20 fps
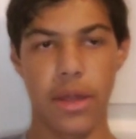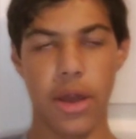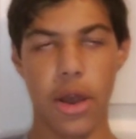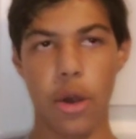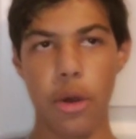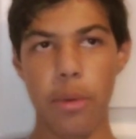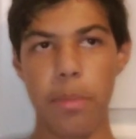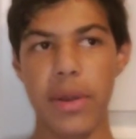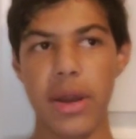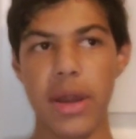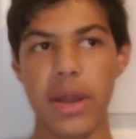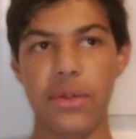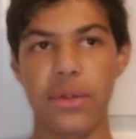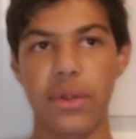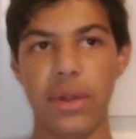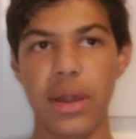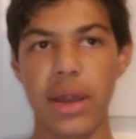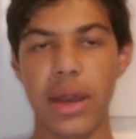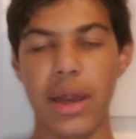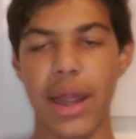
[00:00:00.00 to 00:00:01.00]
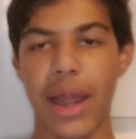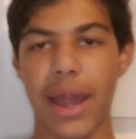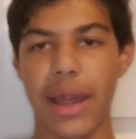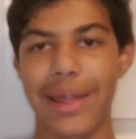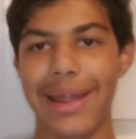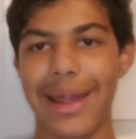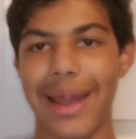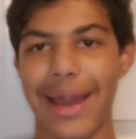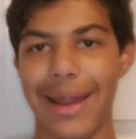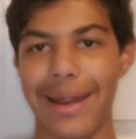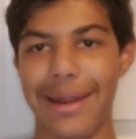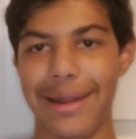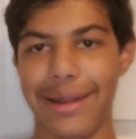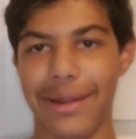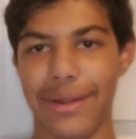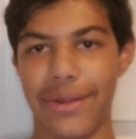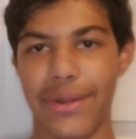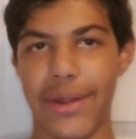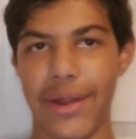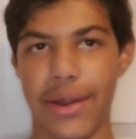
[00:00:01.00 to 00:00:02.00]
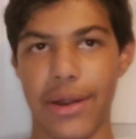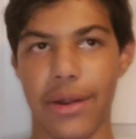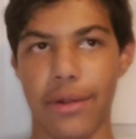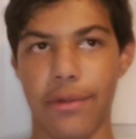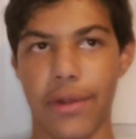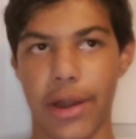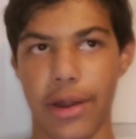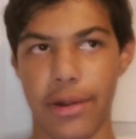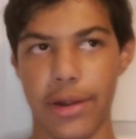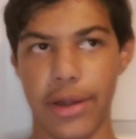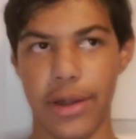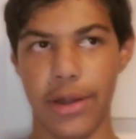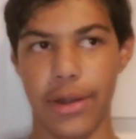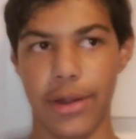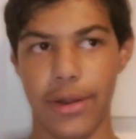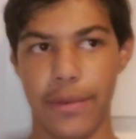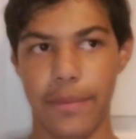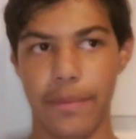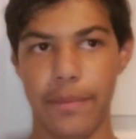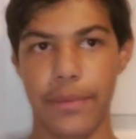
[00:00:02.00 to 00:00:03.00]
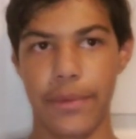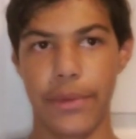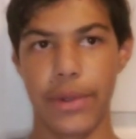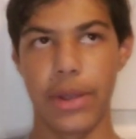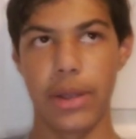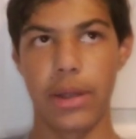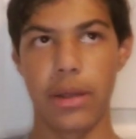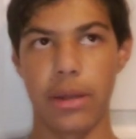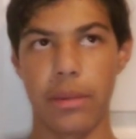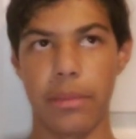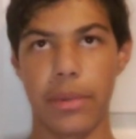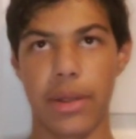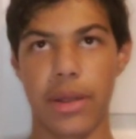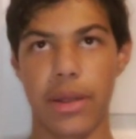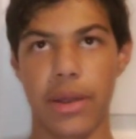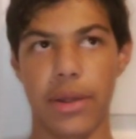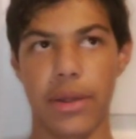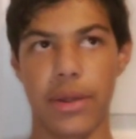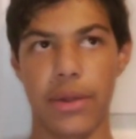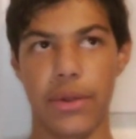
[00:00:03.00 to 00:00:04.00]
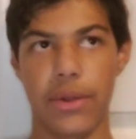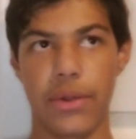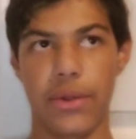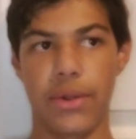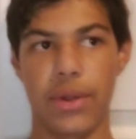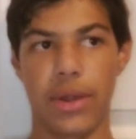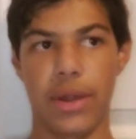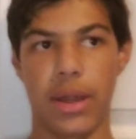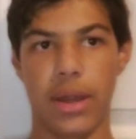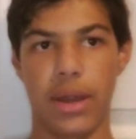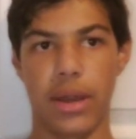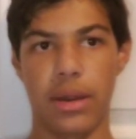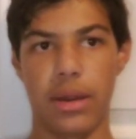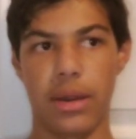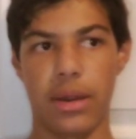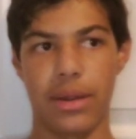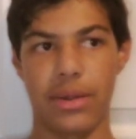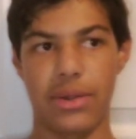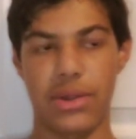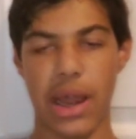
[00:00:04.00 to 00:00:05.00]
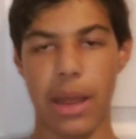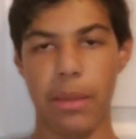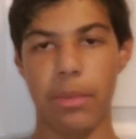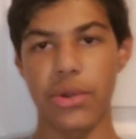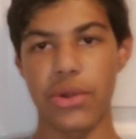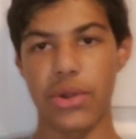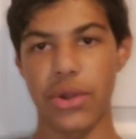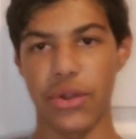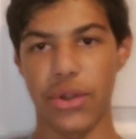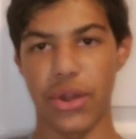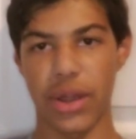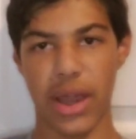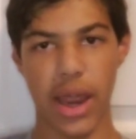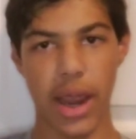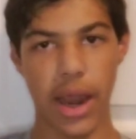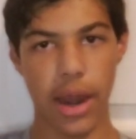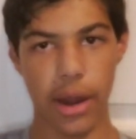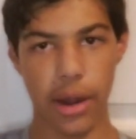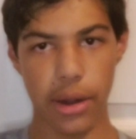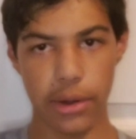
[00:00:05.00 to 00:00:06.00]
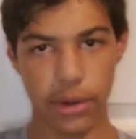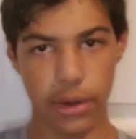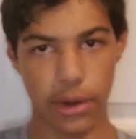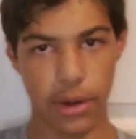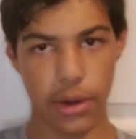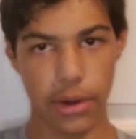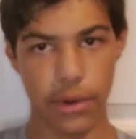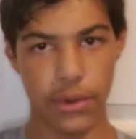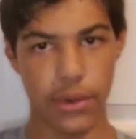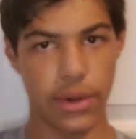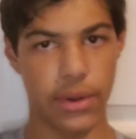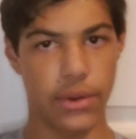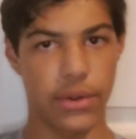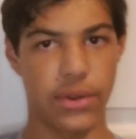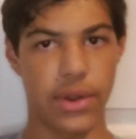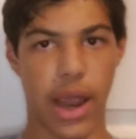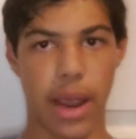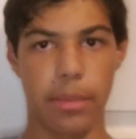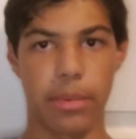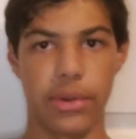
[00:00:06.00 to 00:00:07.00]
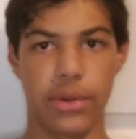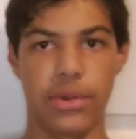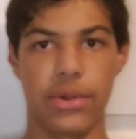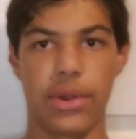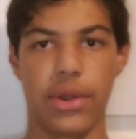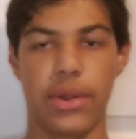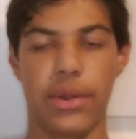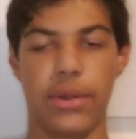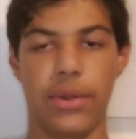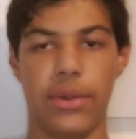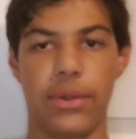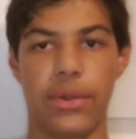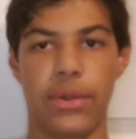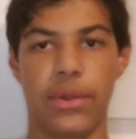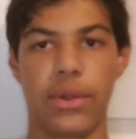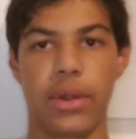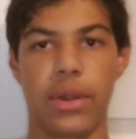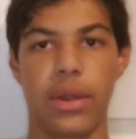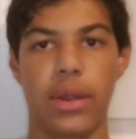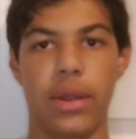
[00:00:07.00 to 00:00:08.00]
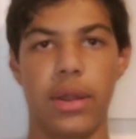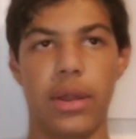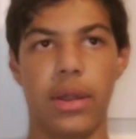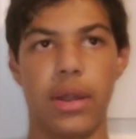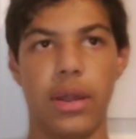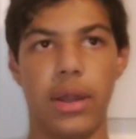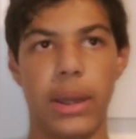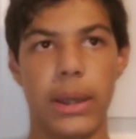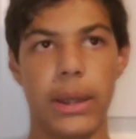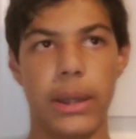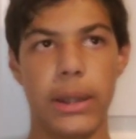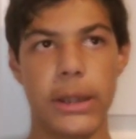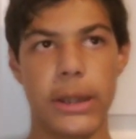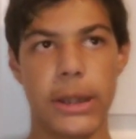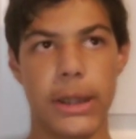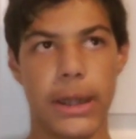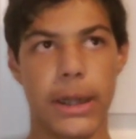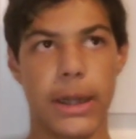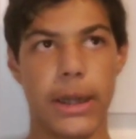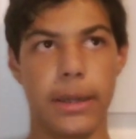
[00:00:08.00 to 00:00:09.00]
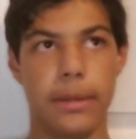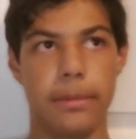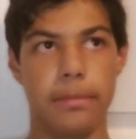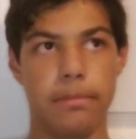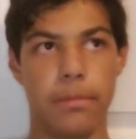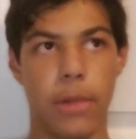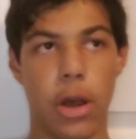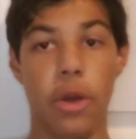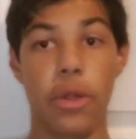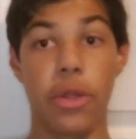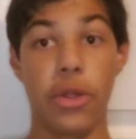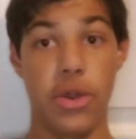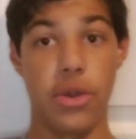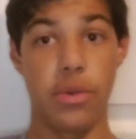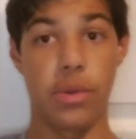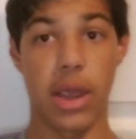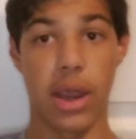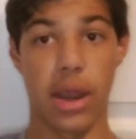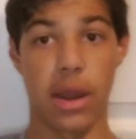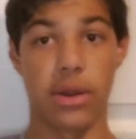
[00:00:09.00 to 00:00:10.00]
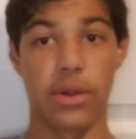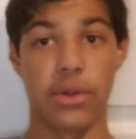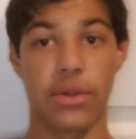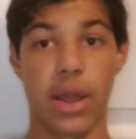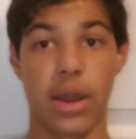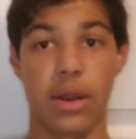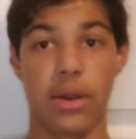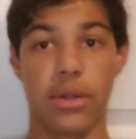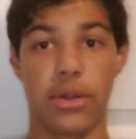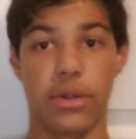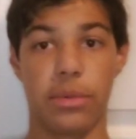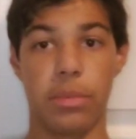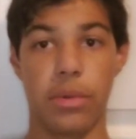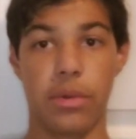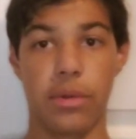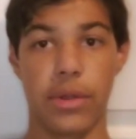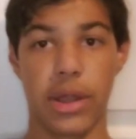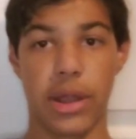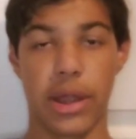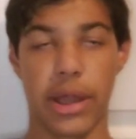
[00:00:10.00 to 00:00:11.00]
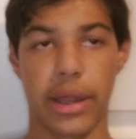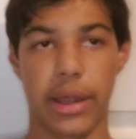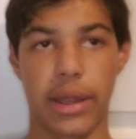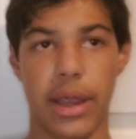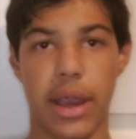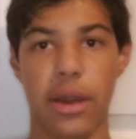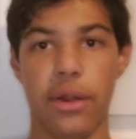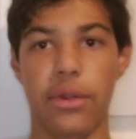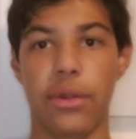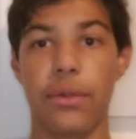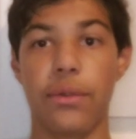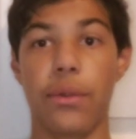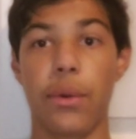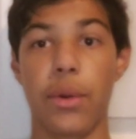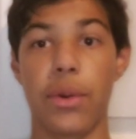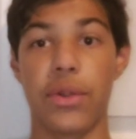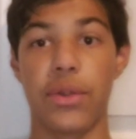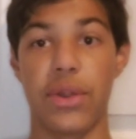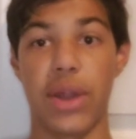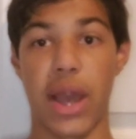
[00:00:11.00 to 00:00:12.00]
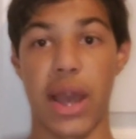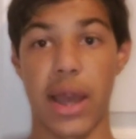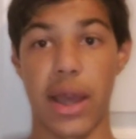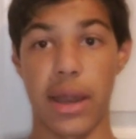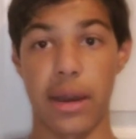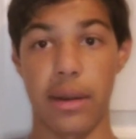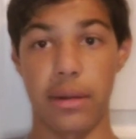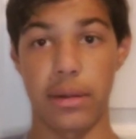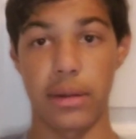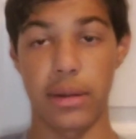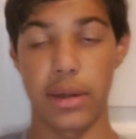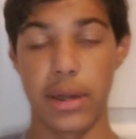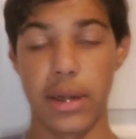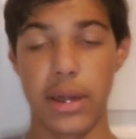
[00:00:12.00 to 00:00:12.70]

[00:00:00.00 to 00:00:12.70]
the opening scene and the ending scene are very good because it establishes the characters, it establishes um, all the new characters that are in this movie, like Harrison Ford's dad,